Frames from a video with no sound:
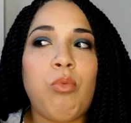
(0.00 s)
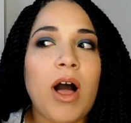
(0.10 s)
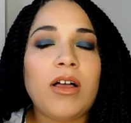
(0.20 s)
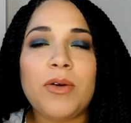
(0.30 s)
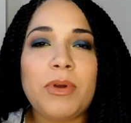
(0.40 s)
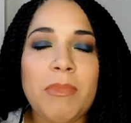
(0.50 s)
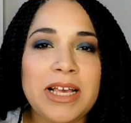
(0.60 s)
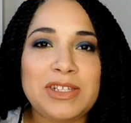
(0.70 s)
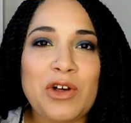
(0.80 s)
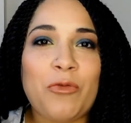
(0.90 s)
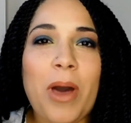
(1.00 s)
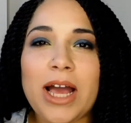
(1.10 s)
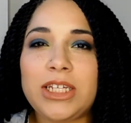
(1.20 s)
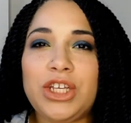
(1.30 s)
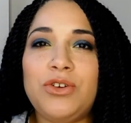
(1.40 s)
welcoming myself
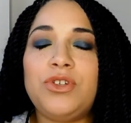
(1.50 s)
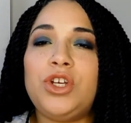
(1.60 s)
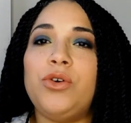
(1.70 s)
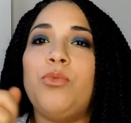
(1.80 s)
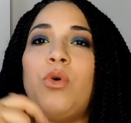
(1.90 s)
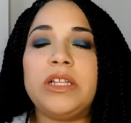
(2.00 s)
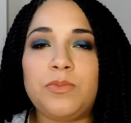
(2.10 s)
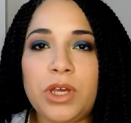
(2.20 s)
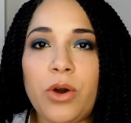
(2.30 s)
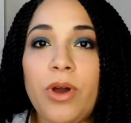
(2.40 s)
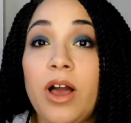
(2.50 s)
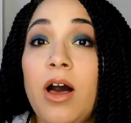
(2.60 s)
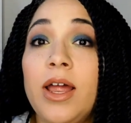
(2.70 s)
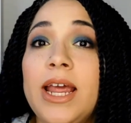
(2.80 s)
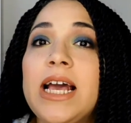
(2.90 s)
back to YouTube, what's been going
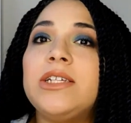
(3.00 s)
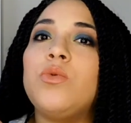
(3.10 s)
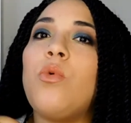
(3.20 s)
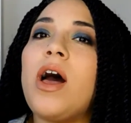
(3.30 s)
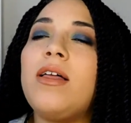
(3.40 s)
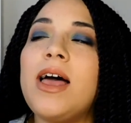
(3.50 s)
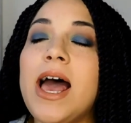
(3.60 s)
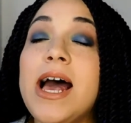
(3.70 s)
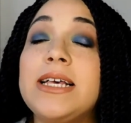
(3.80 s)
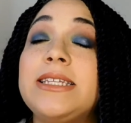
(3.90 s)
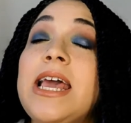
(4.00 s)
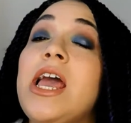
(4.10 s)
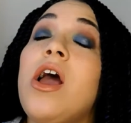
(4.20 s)
on, as well as